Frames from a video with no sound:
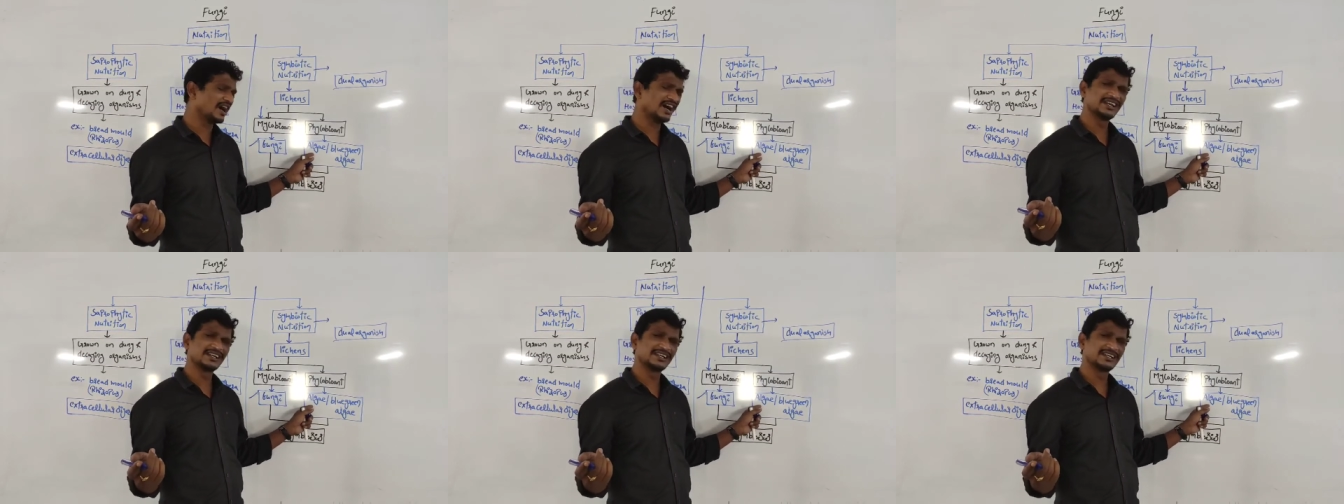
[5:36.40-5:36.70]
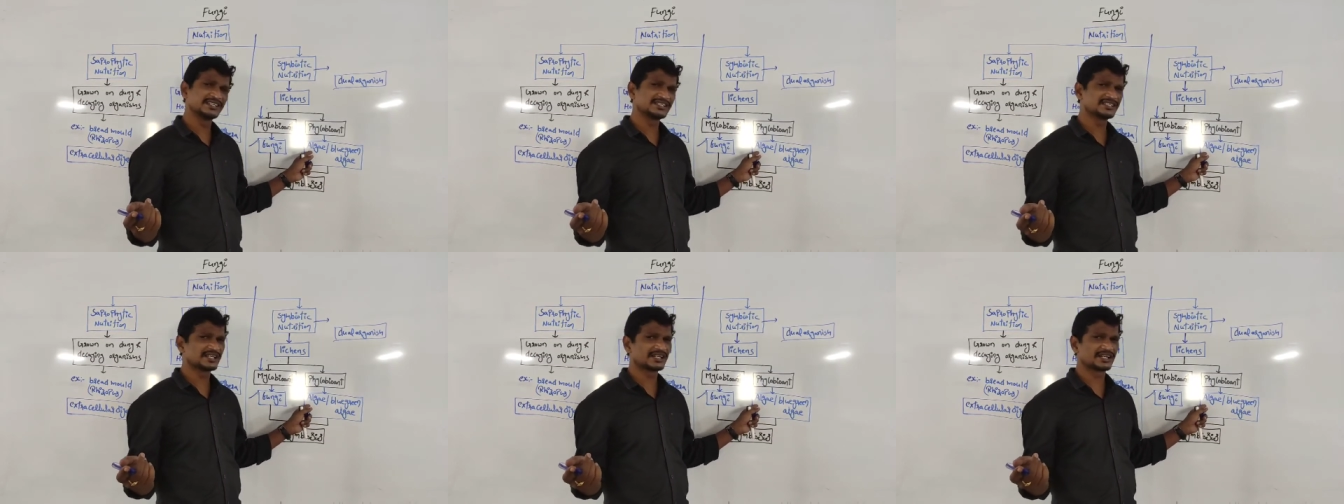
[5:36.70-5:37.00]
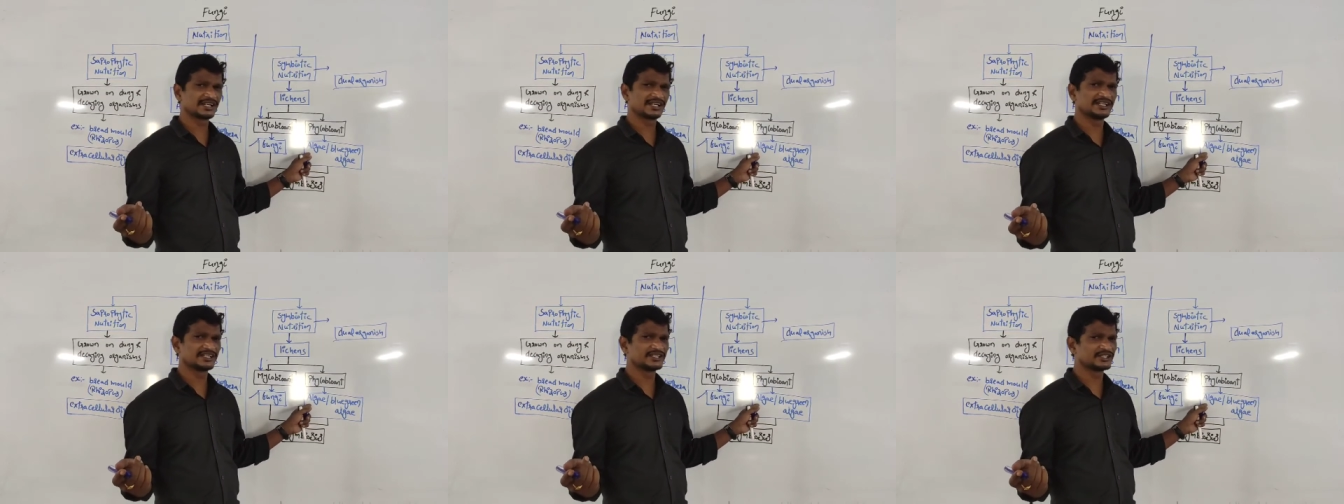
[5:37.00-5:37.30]
Algae are
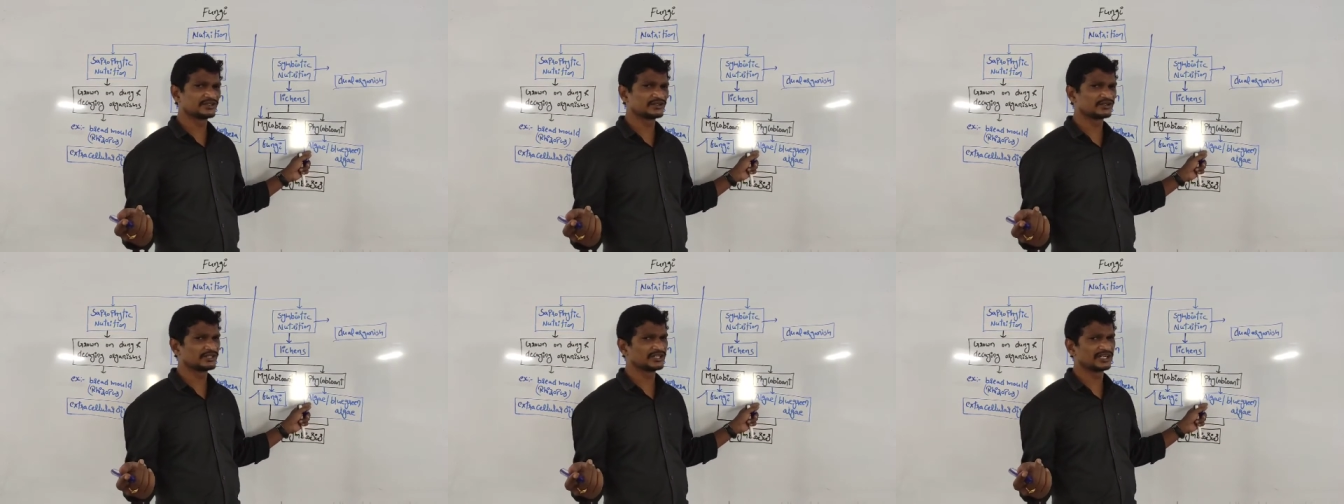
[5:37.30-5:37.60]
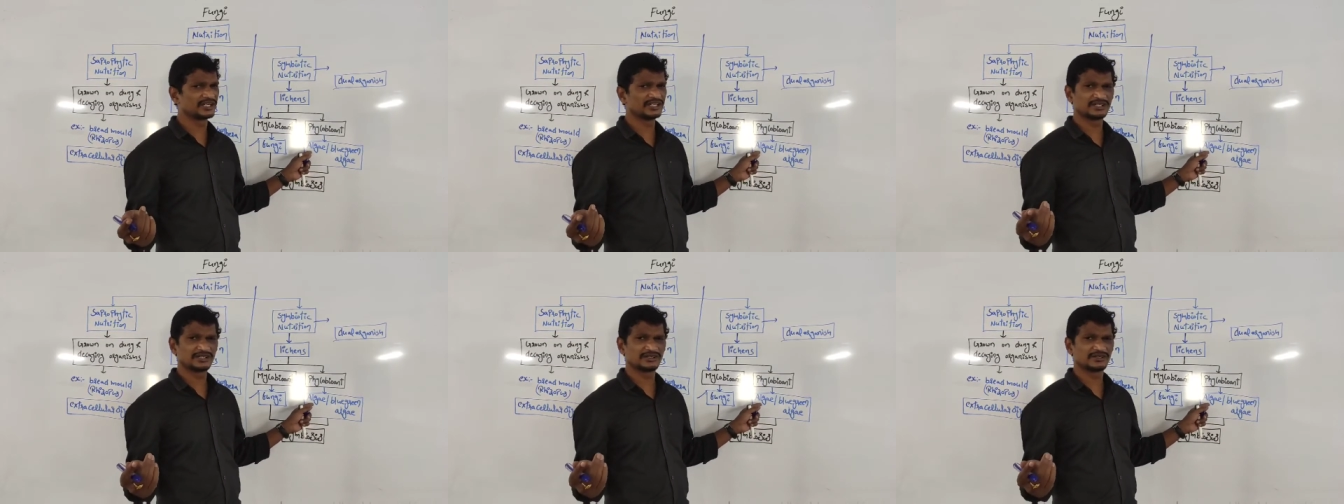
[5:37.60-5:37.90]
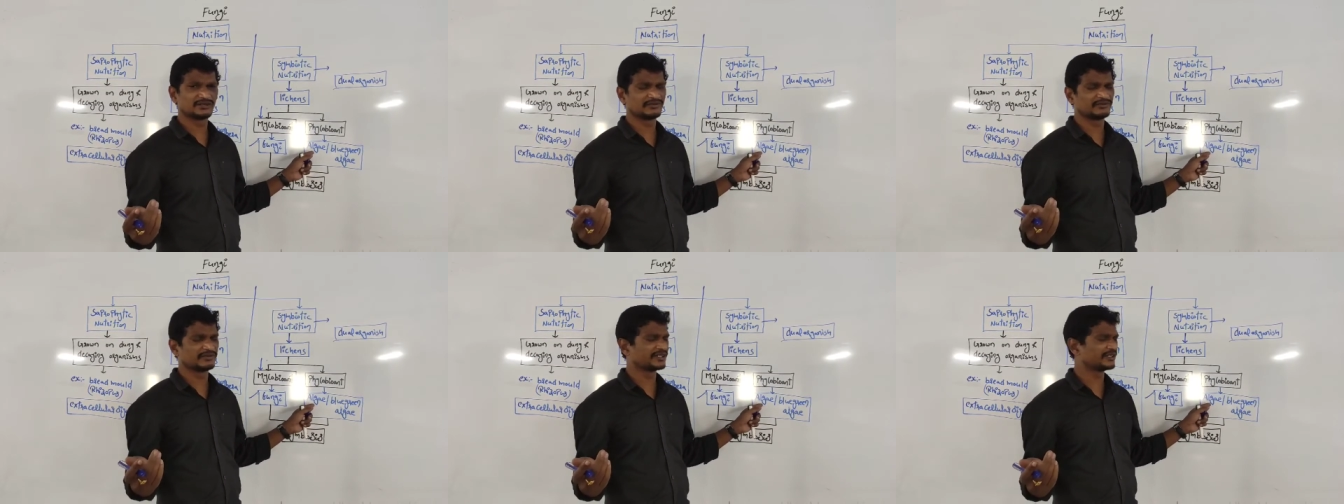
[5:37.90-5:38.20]
related to that
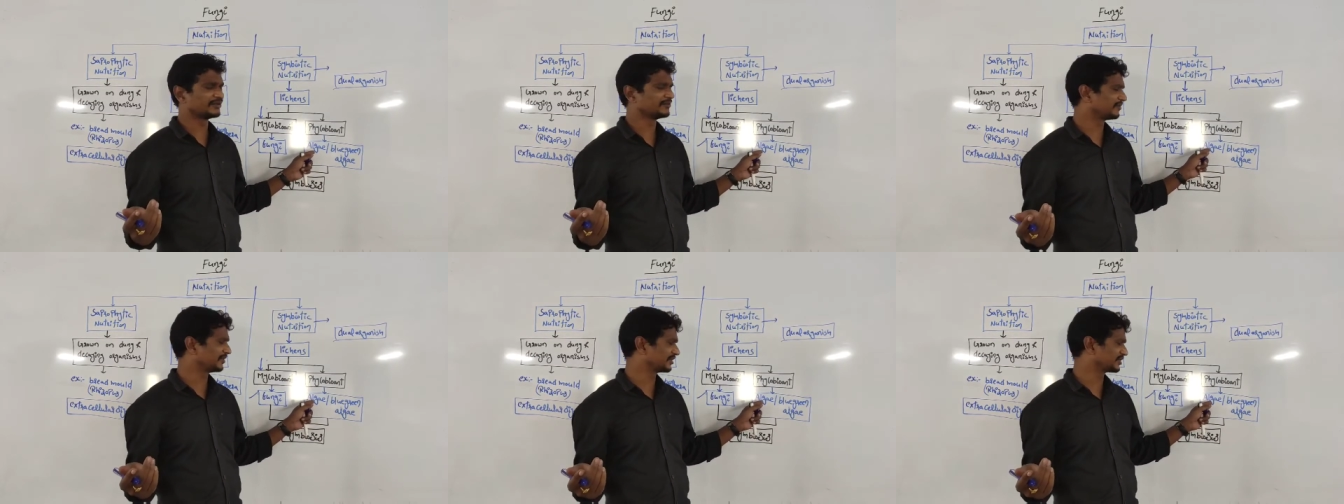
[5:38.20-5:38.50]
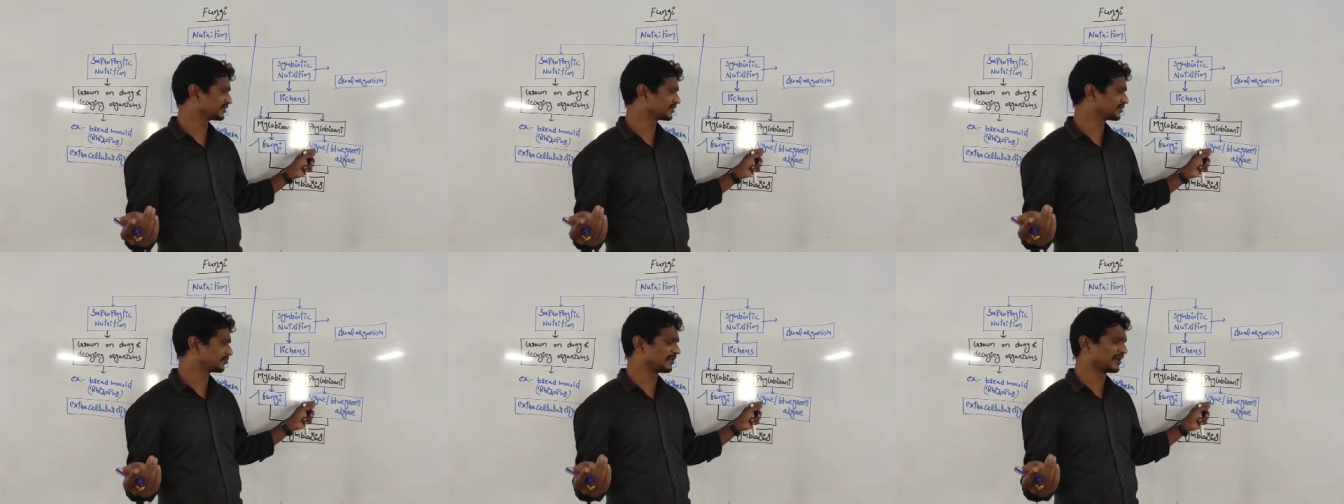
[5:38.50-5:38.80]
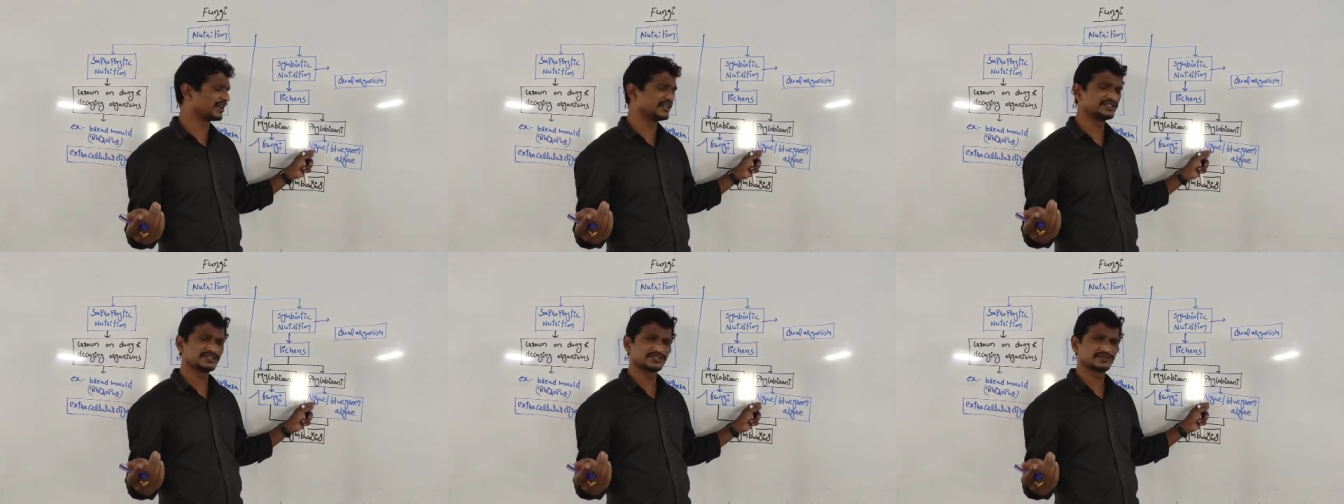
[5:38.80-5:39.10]
very first
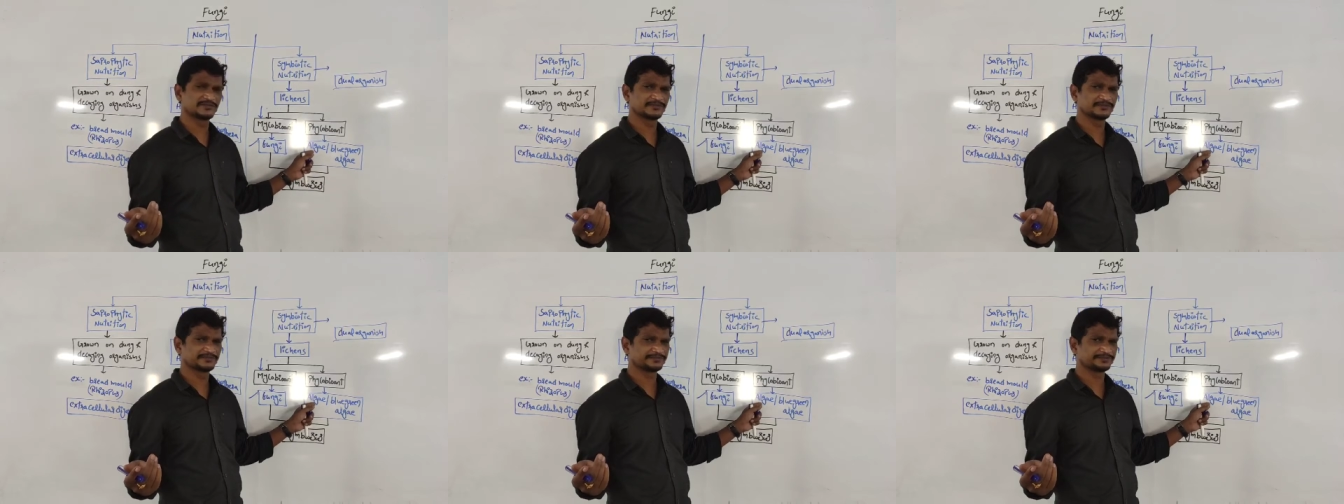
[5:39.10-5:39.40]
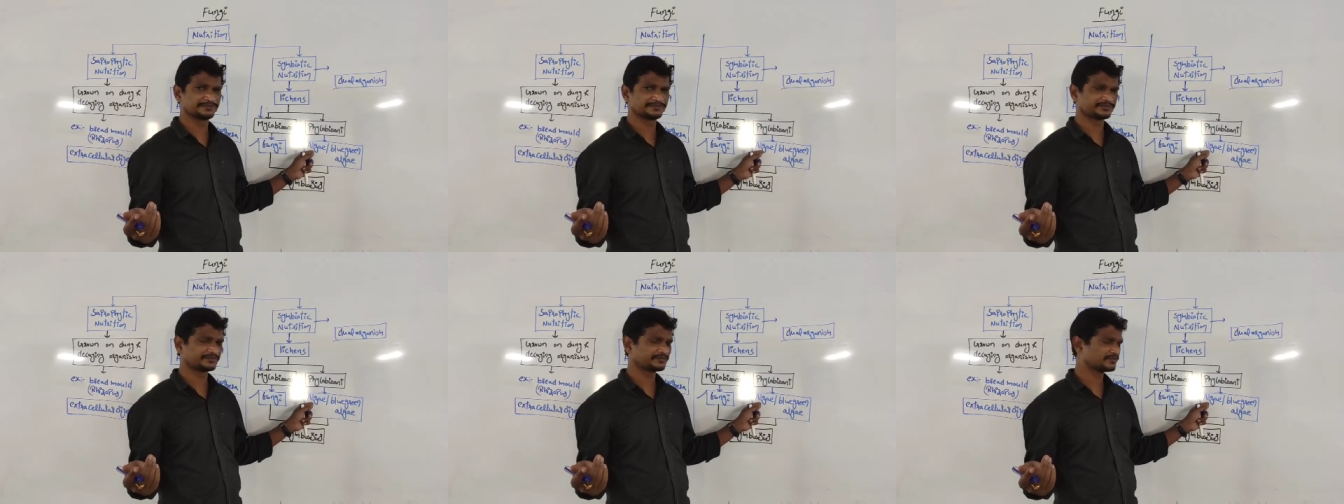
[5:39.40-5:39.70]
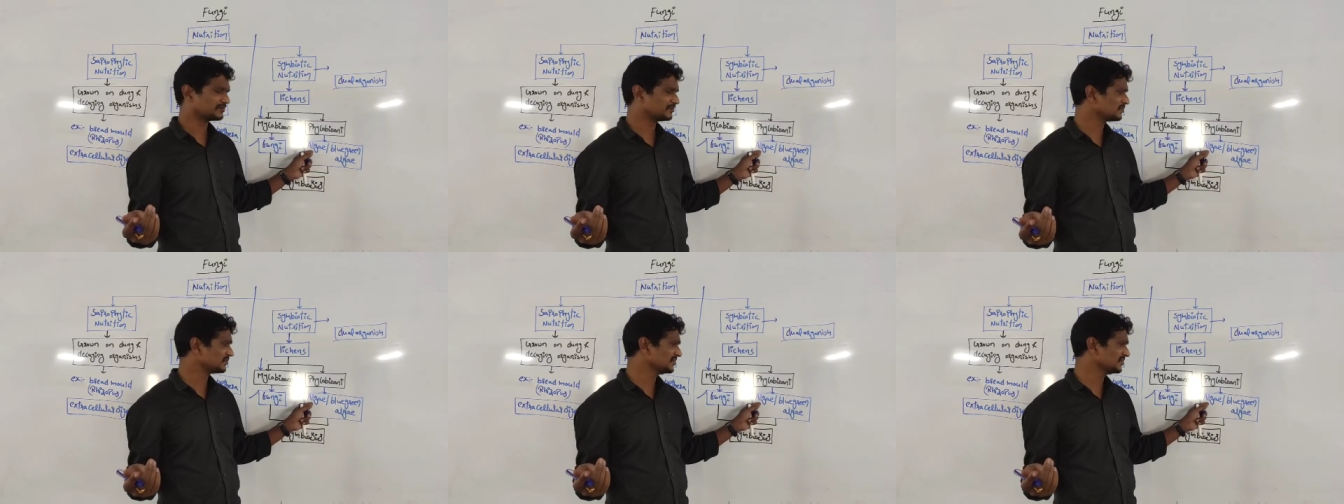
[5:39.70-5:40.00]
plants,
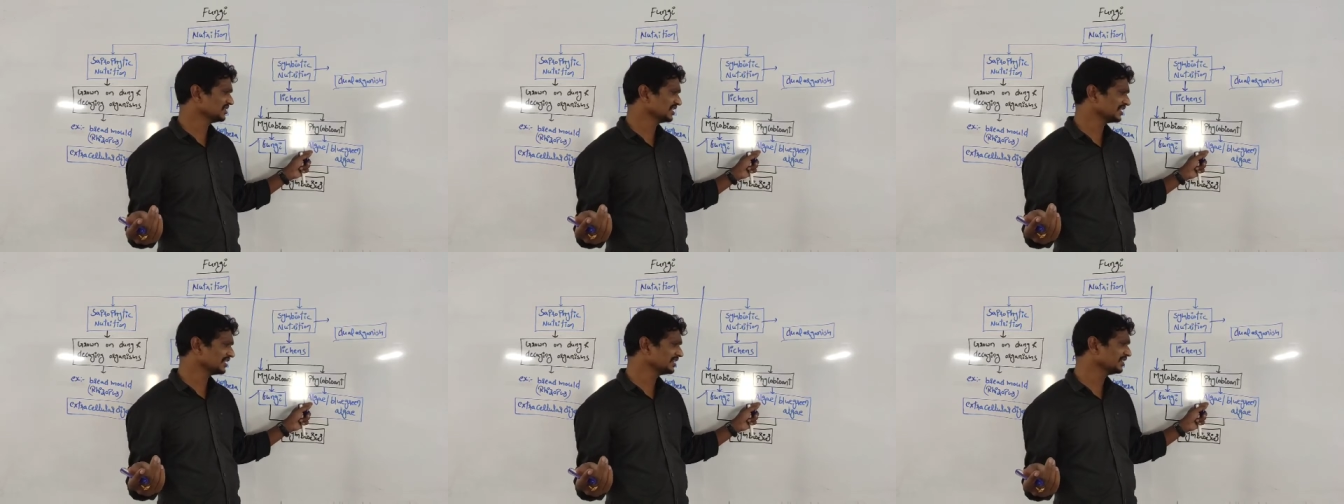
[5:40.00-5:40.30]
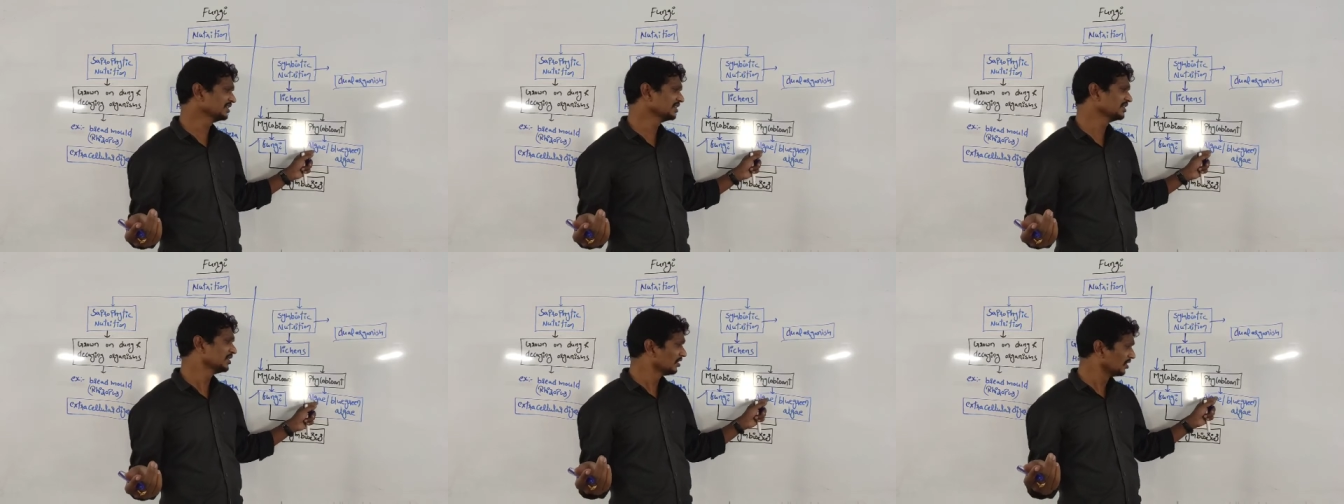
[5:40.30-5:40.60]
right?